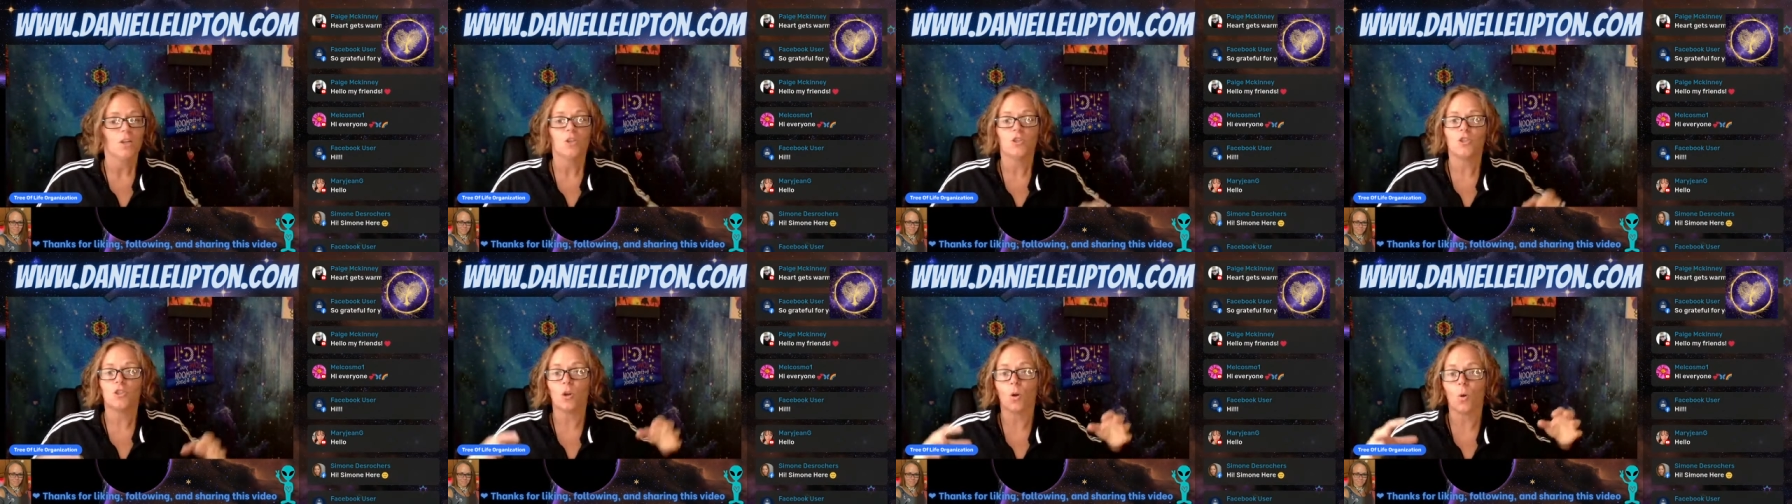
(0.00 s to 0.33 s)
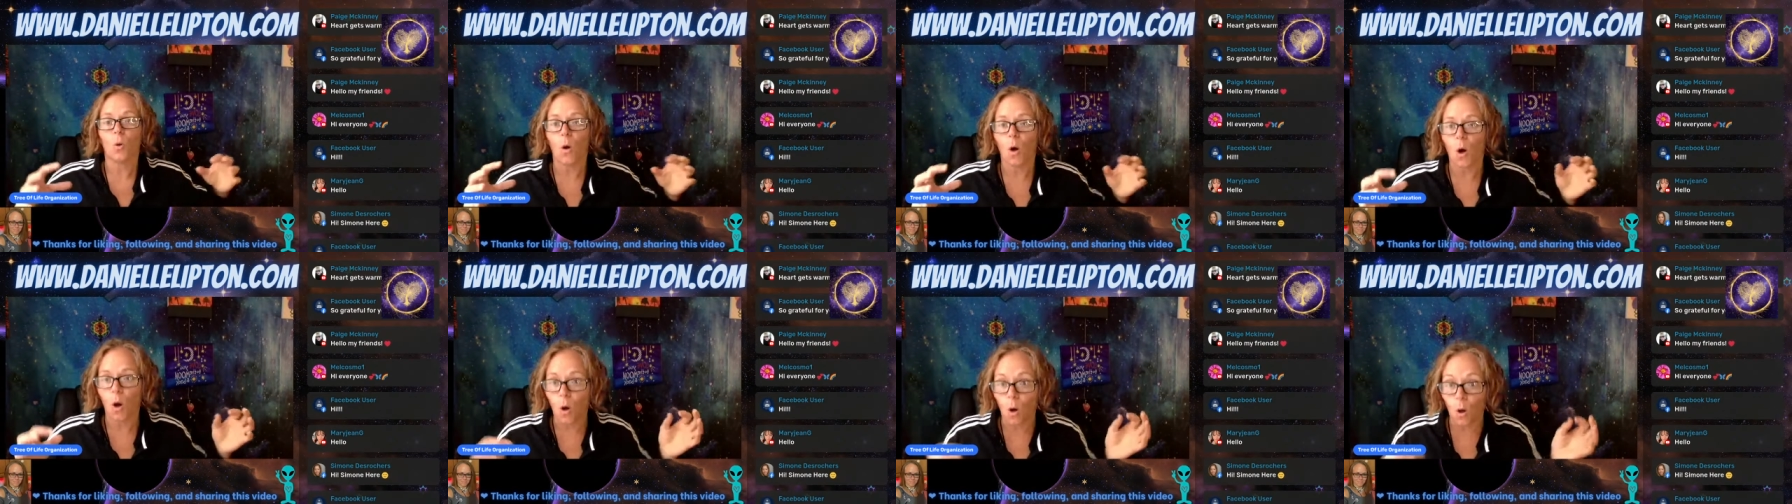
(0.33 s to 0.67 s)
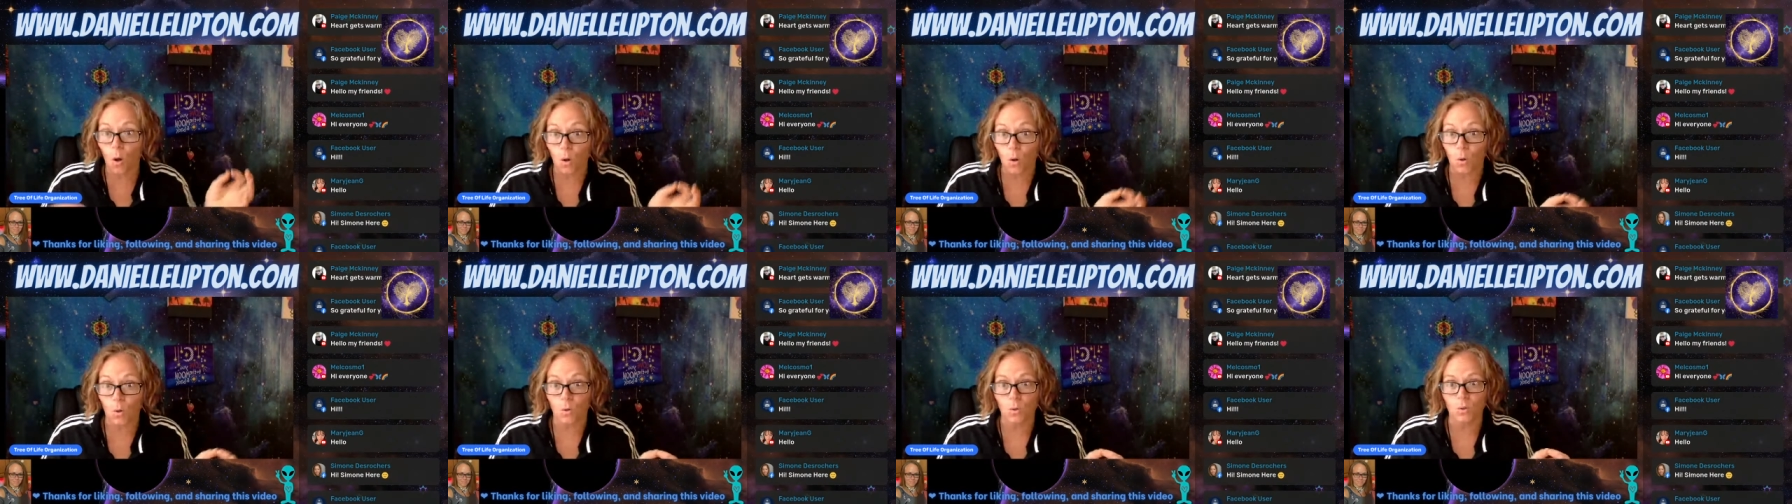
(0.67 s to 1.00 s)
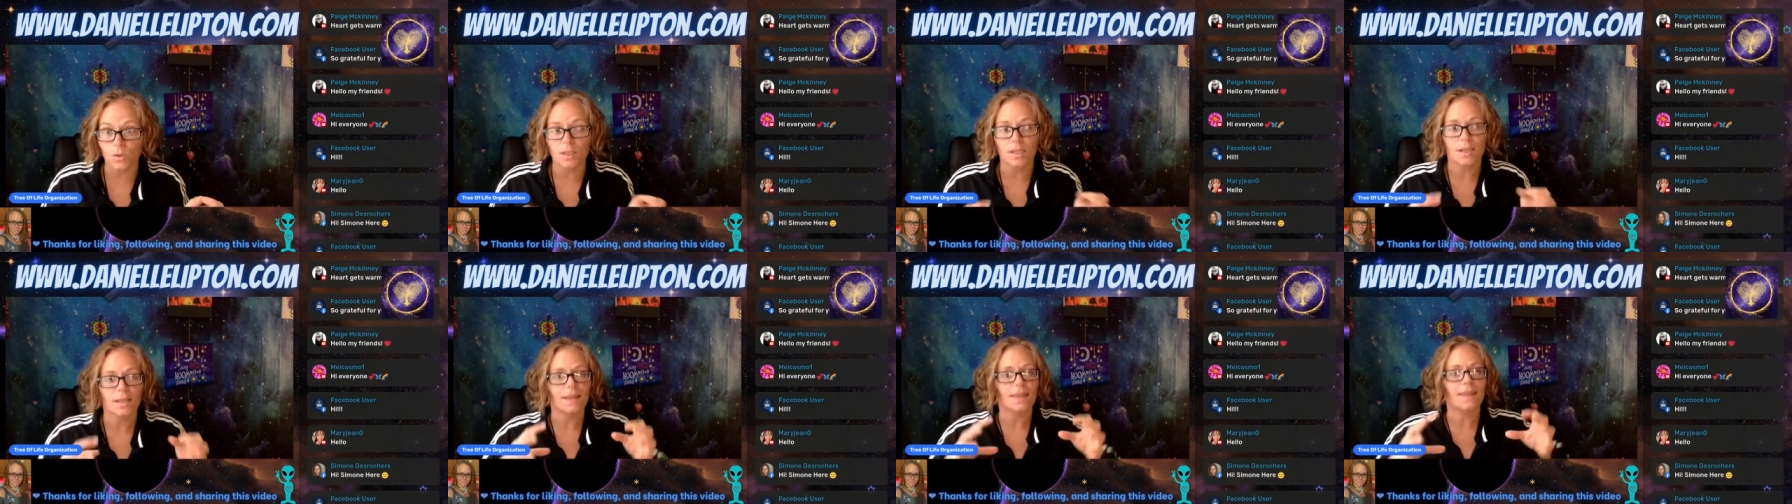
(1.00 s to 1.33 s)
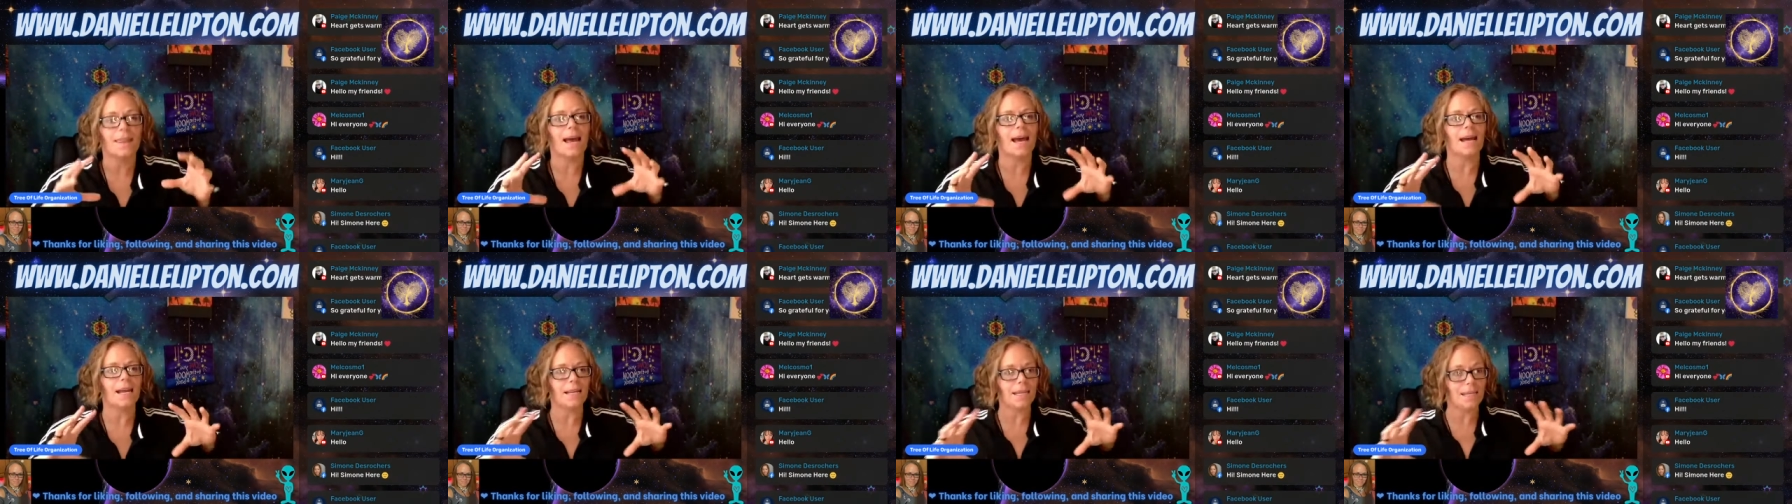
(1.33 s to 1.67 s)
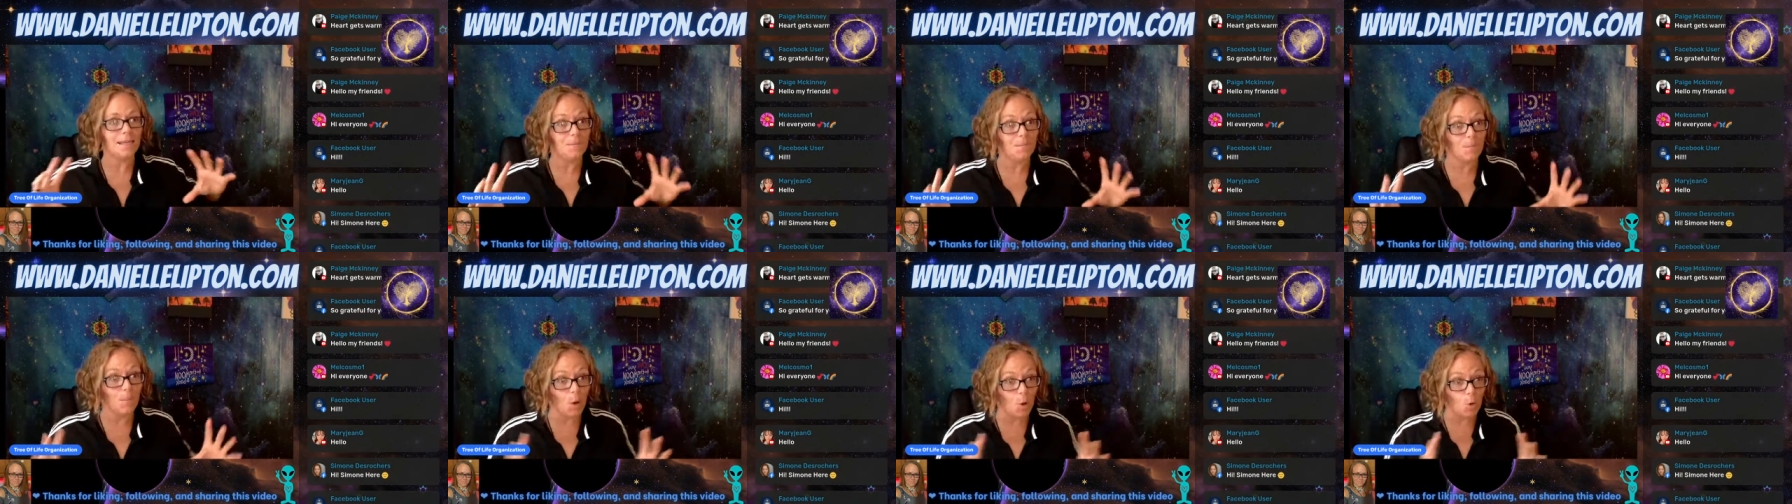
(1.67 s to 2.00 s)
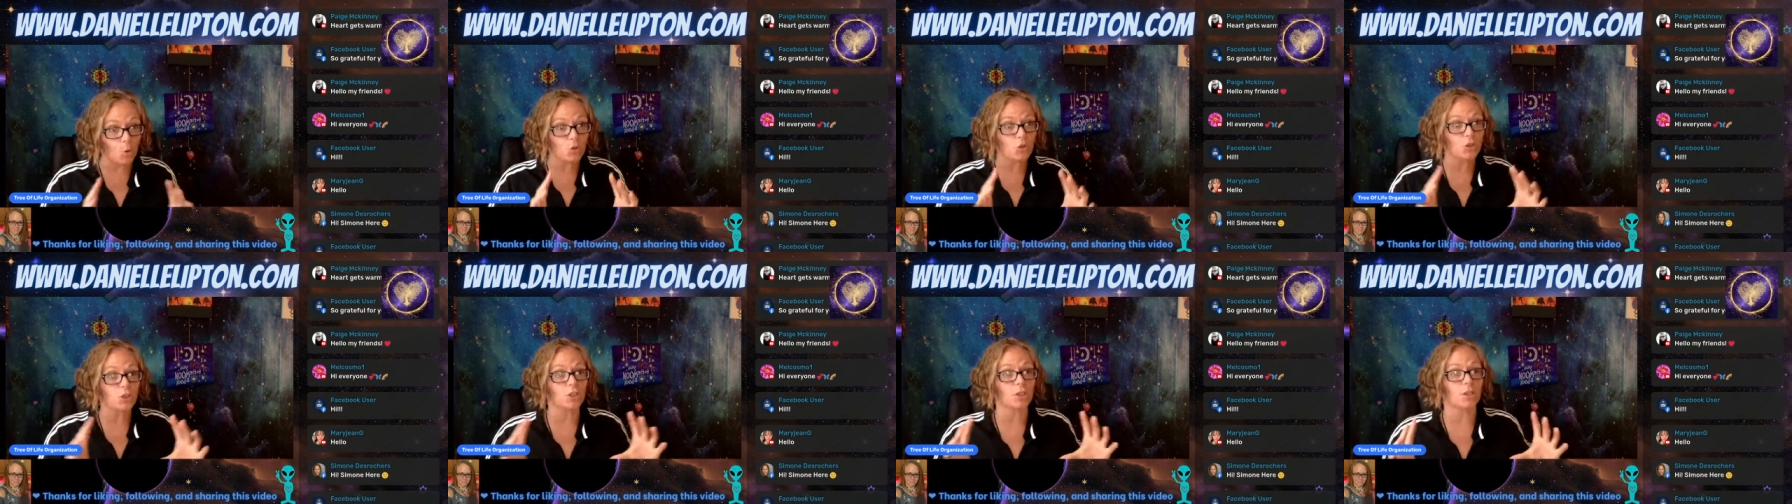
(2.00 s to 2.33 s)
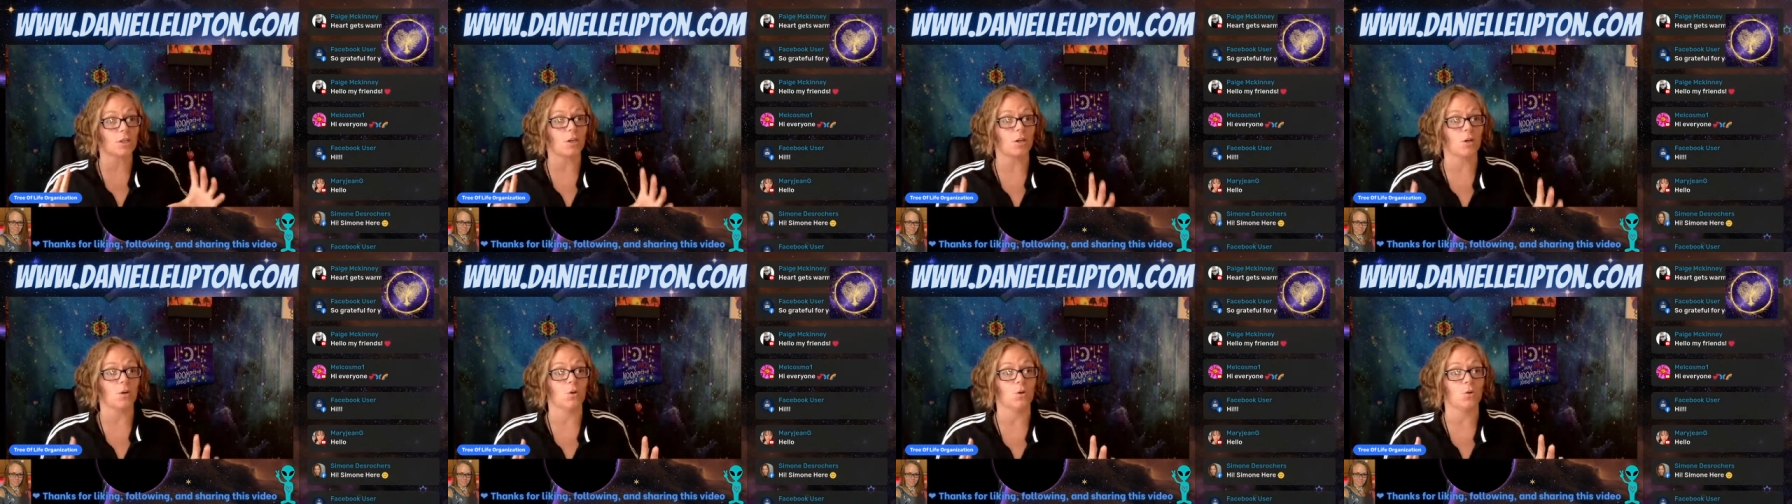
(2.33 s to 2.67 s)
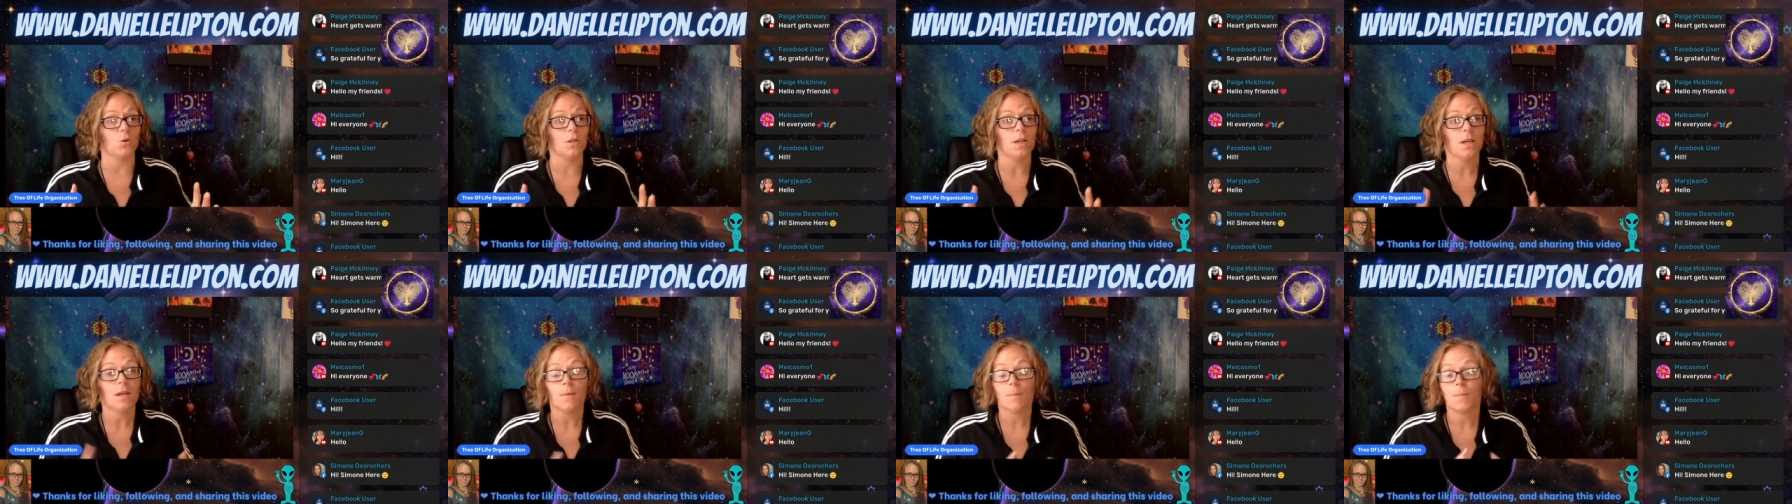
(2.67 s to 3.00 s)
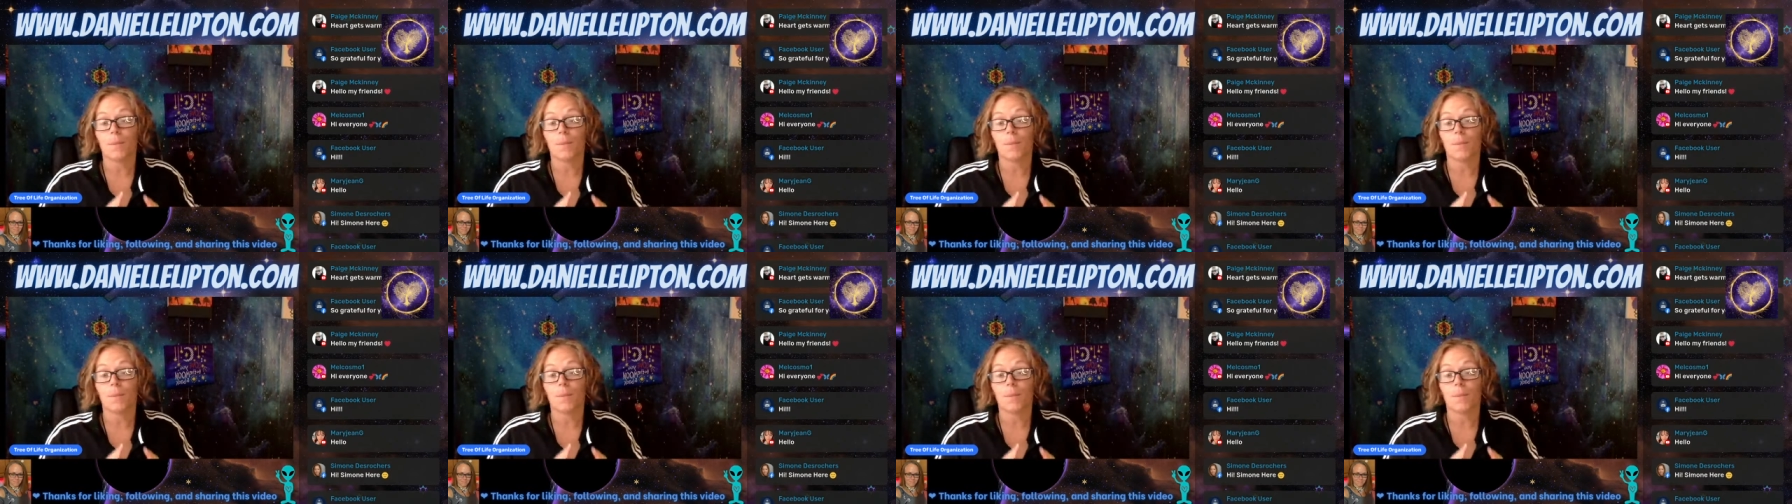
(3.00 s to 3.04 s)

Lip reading: So hold that emotion code